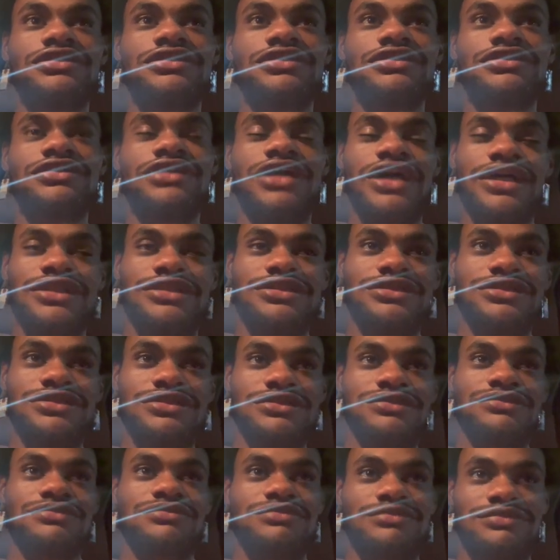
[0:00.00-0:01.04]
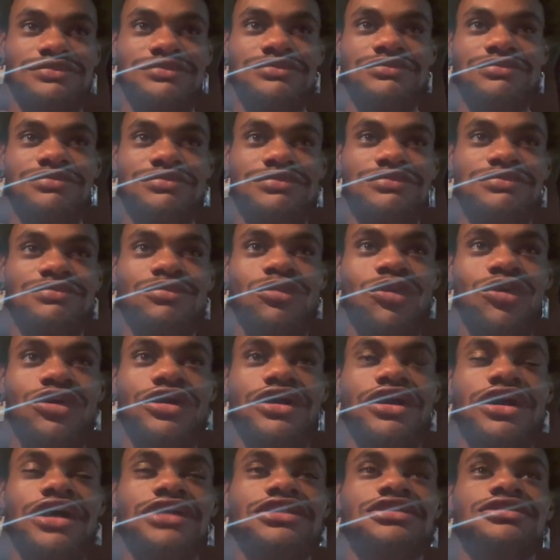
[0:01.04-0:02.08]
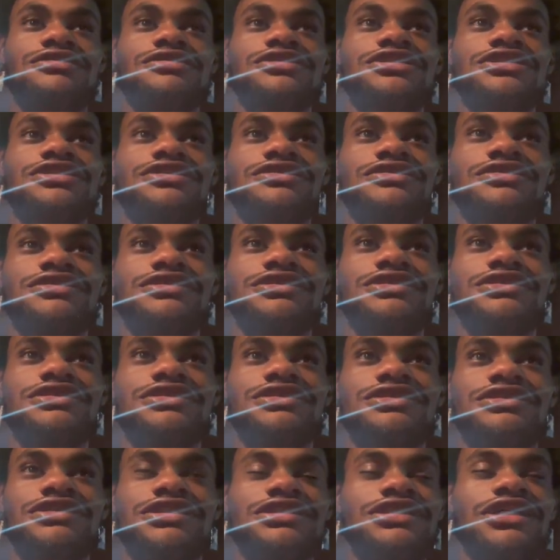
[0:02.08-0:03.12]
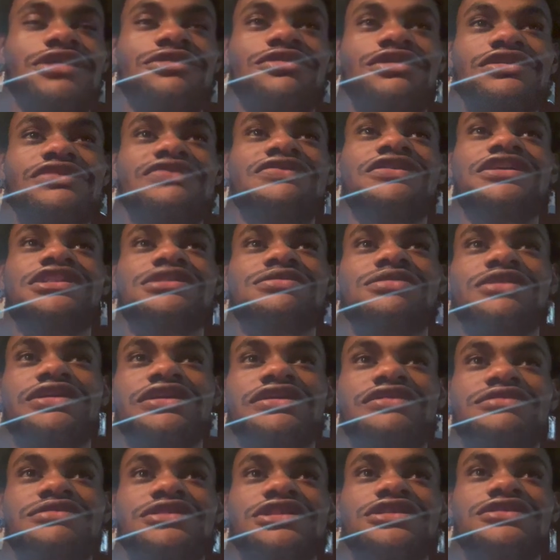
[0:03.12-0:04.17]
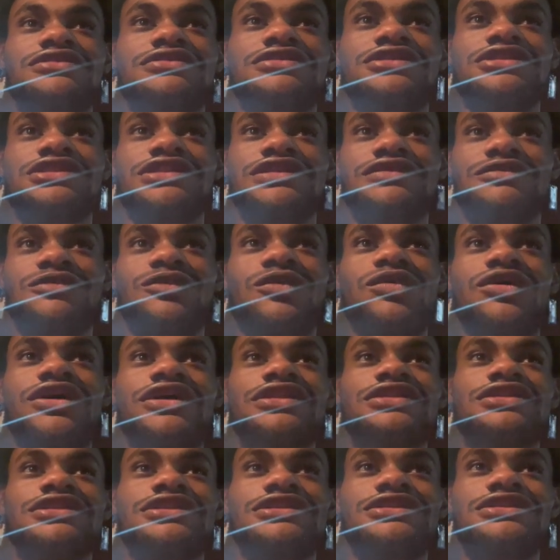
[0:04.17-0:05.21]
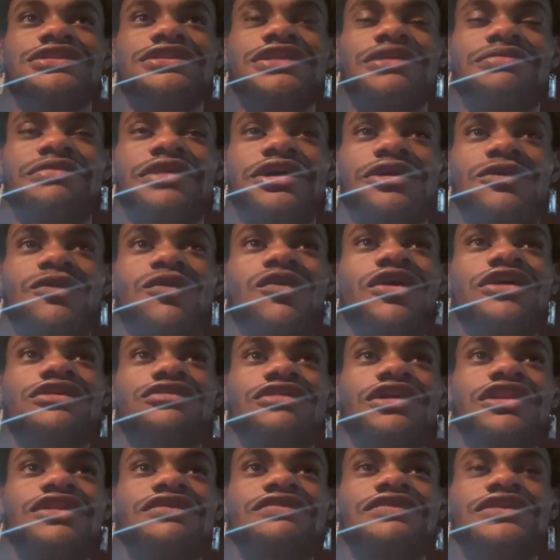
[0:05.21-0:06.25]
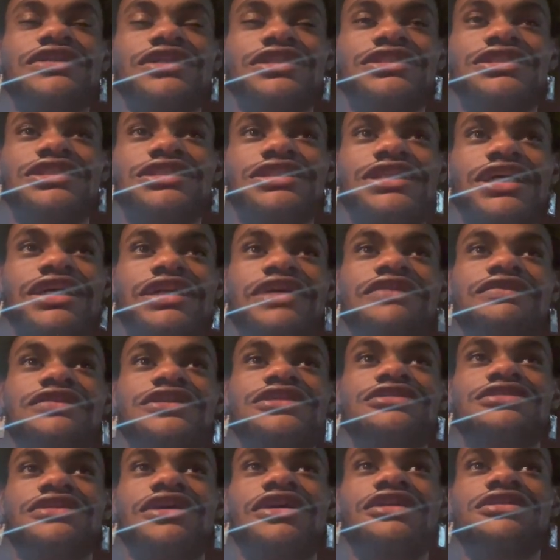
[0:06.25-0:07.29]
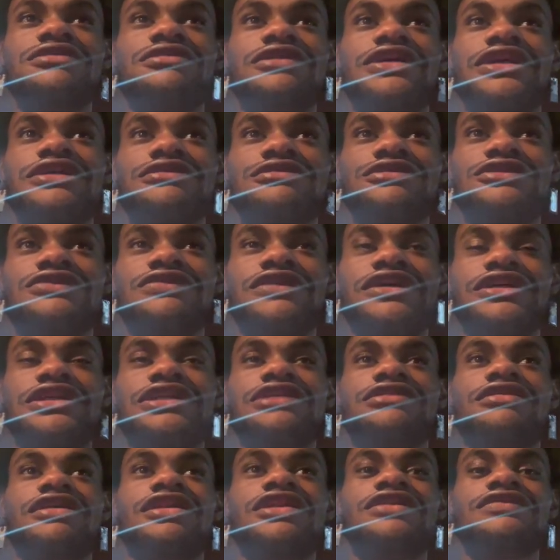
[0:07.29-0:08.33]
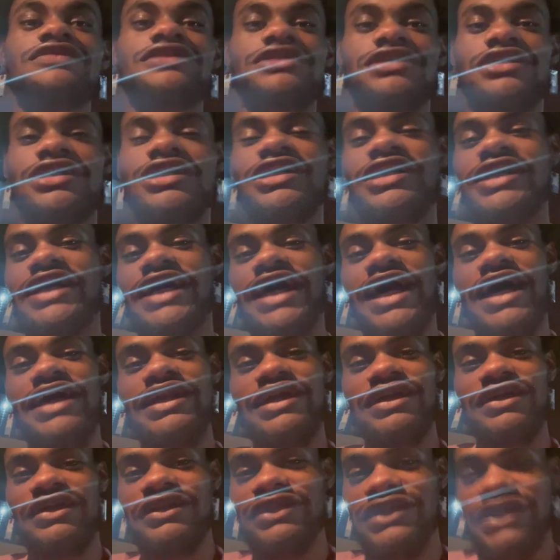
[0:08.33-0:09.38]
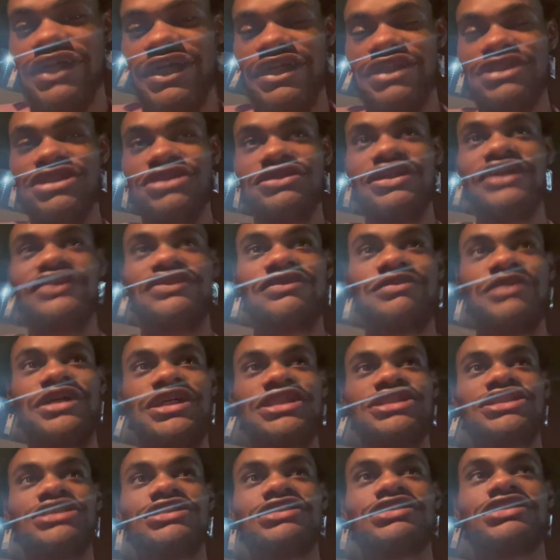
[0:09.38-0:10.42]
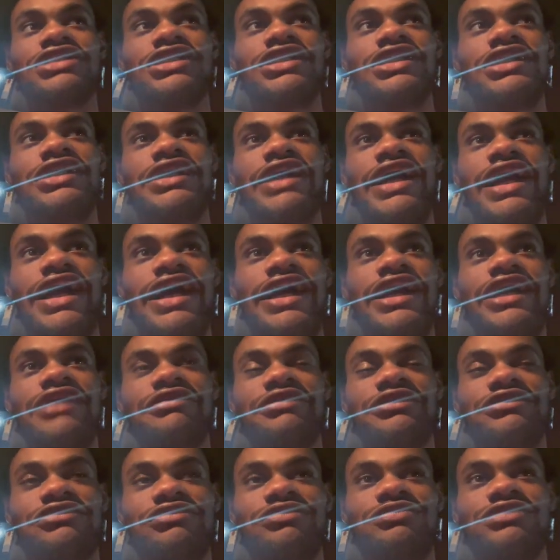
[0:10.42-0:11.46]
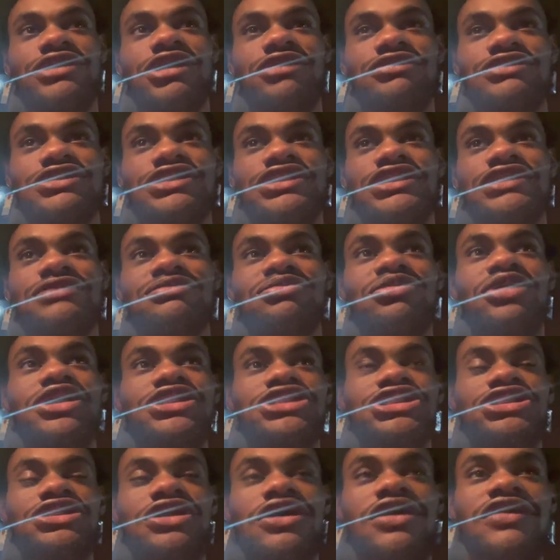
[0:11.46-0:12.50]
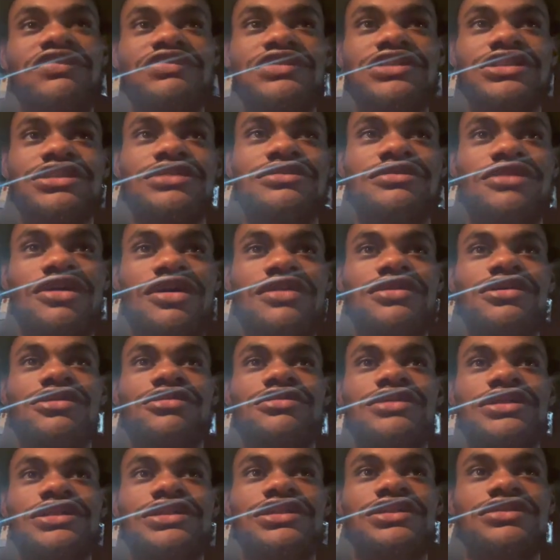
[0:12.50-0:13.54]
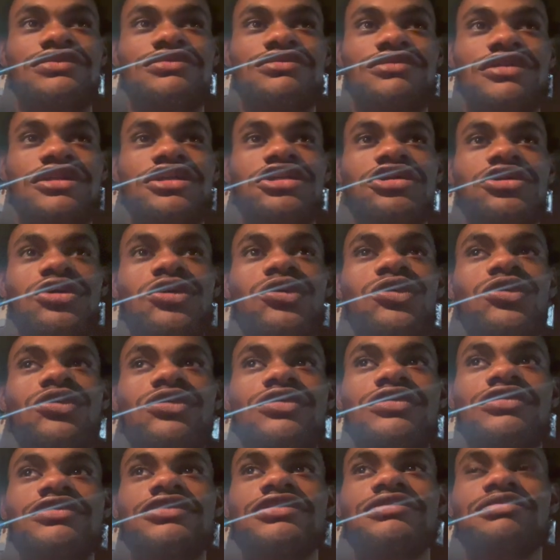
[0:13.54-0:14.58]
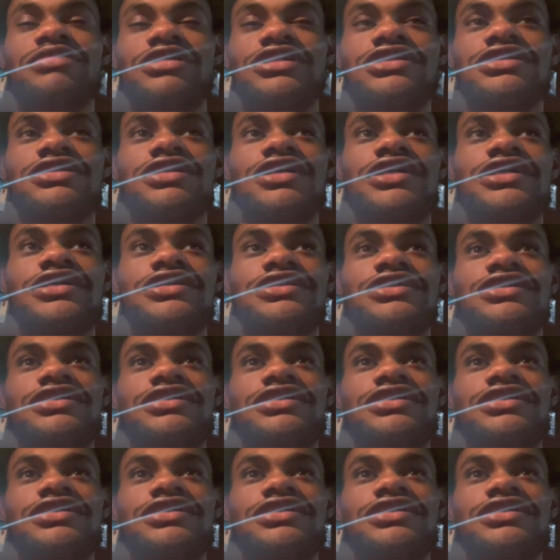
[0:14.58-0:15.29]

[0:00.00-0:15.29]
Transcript: that's more consequential. It's like, what the fuck's the point of getting him two? Just give him one and make one relevant because he's not gonna ever use the other one that was fucking irrelevant. And another guy gets transformation and we don't see much of it although it is really cool but it's like